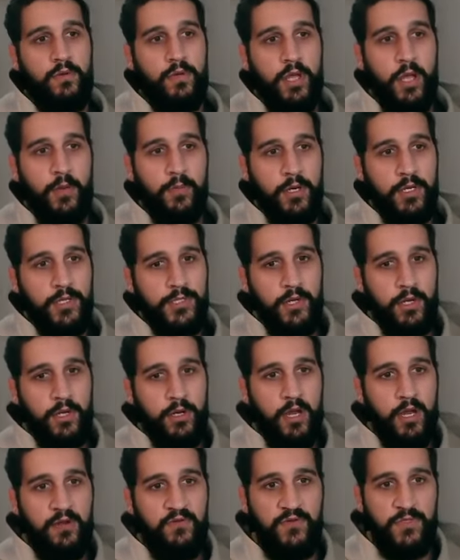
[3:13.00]
I'm going to start
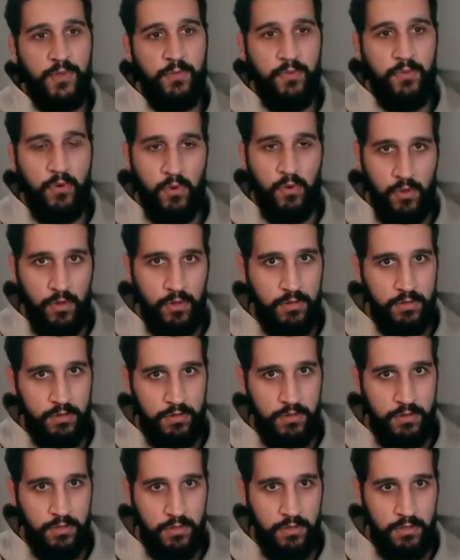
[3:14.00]
off with a poll
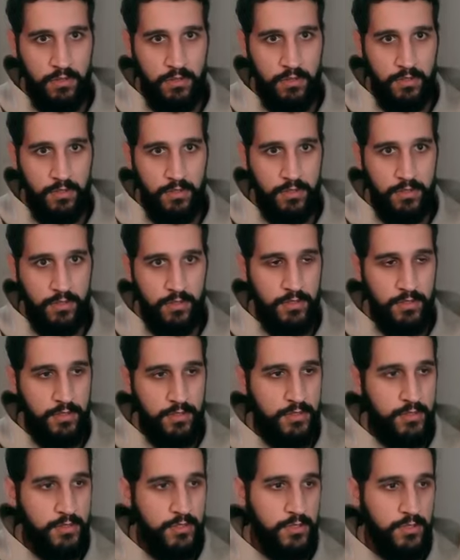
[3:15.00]

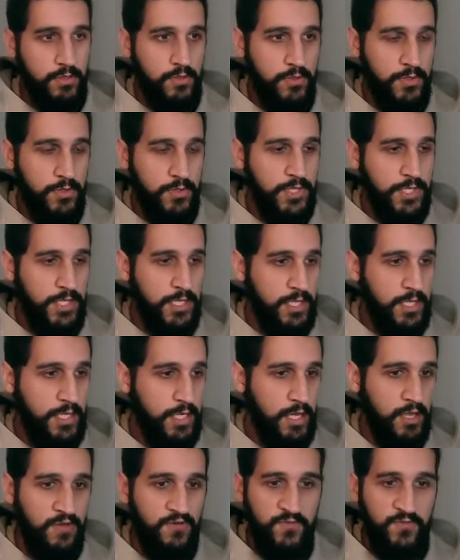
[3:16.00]
to see
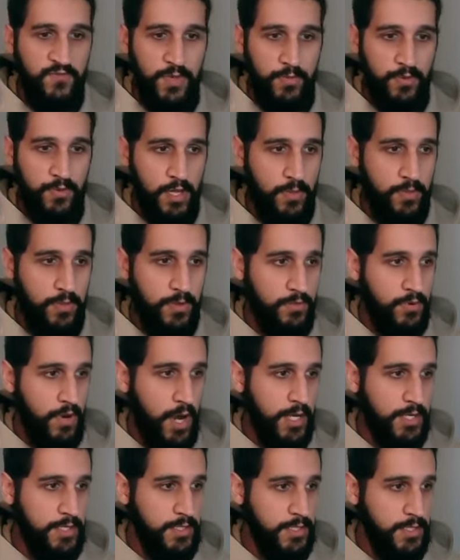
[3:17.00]
if people have been
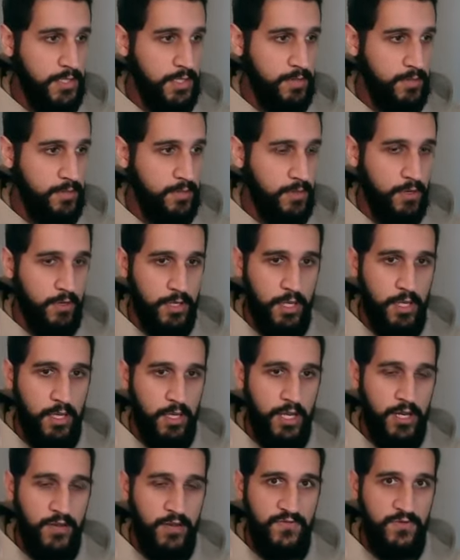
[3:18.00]
practicing, okay?
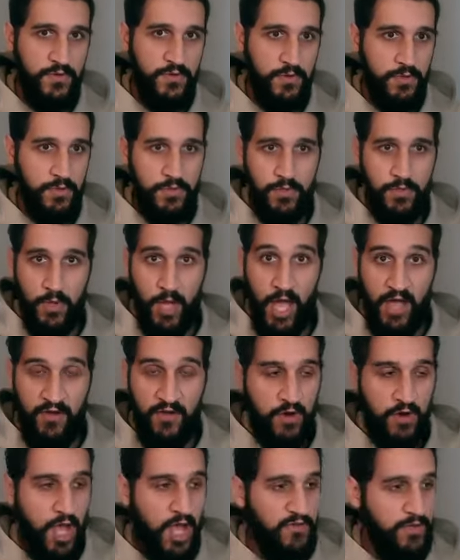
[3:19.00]
And if you, you have
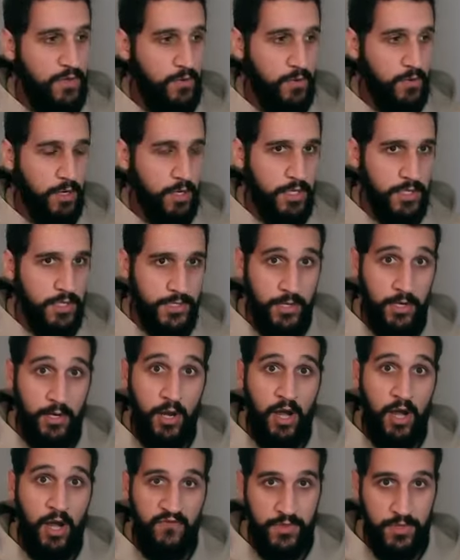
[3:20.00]
or haven't, we're going to start
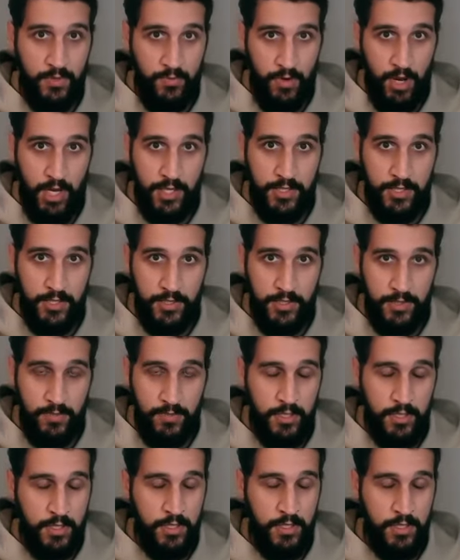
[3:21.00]
off with the practice
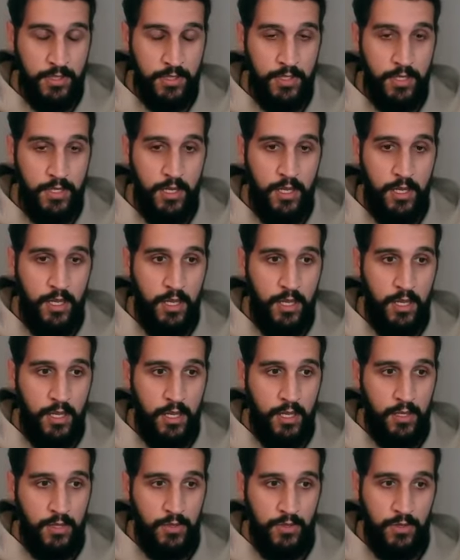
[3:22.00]
because
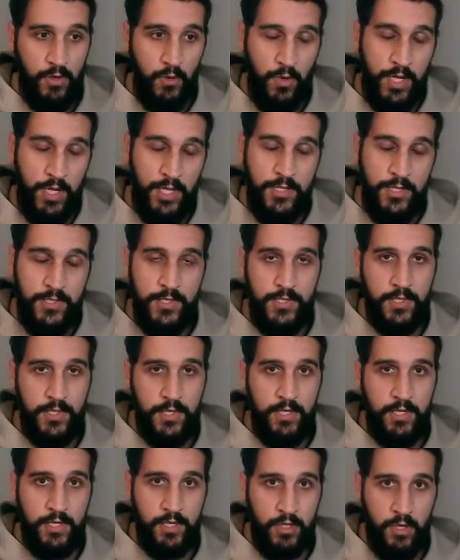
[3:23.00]
the way this is
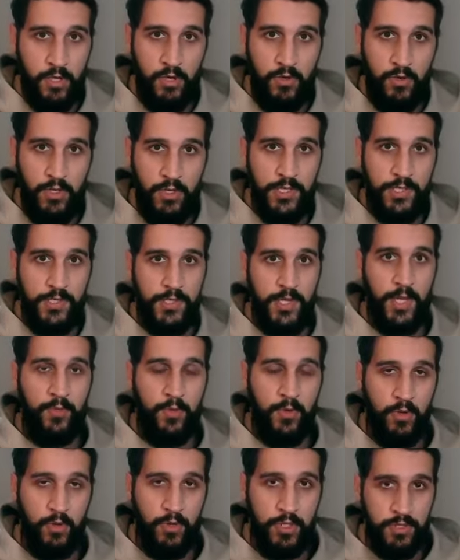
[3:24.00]
going to go is
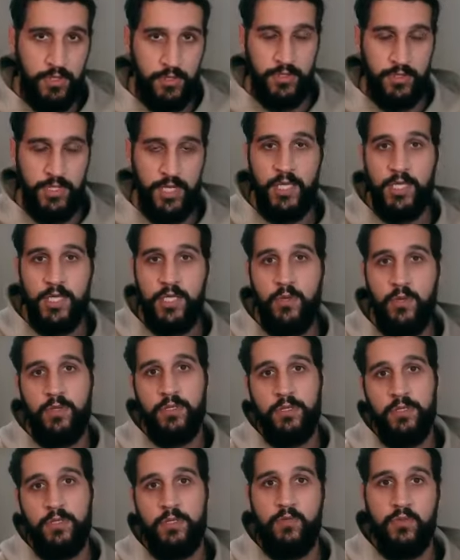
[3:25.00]
I'm going to take you
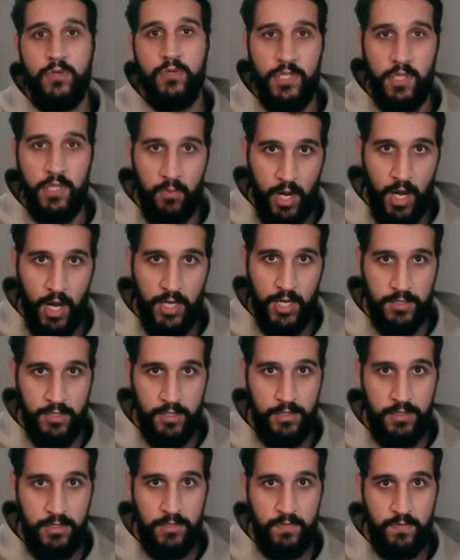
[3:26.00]
into the breathing
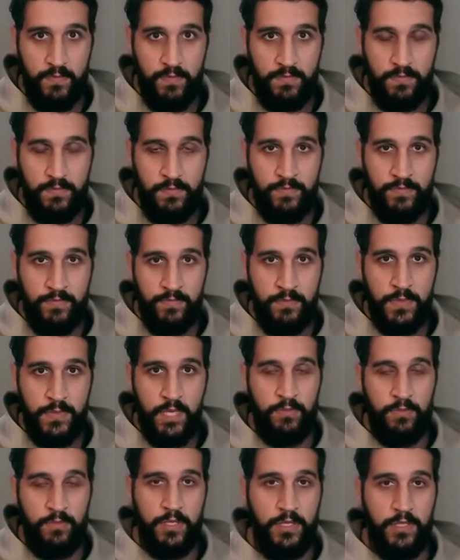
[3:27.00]
practice
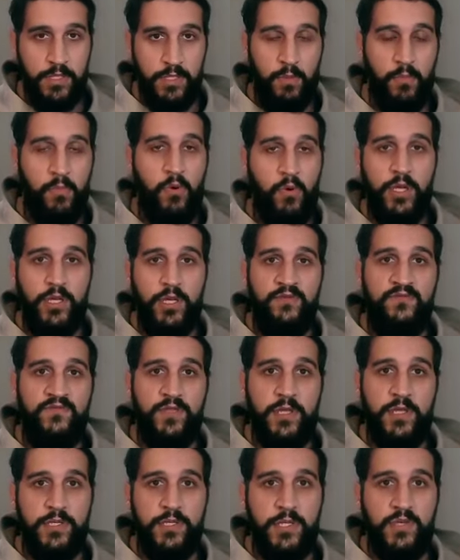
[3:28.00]
because the point of
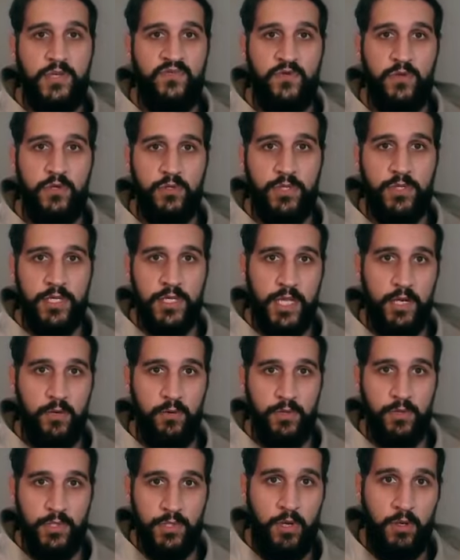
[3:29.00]
this is for you to get
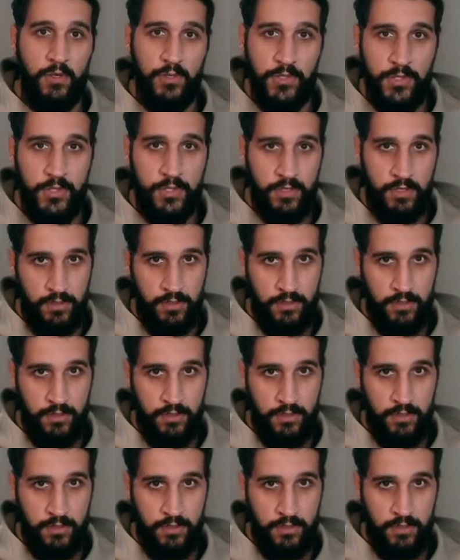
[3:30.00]
results.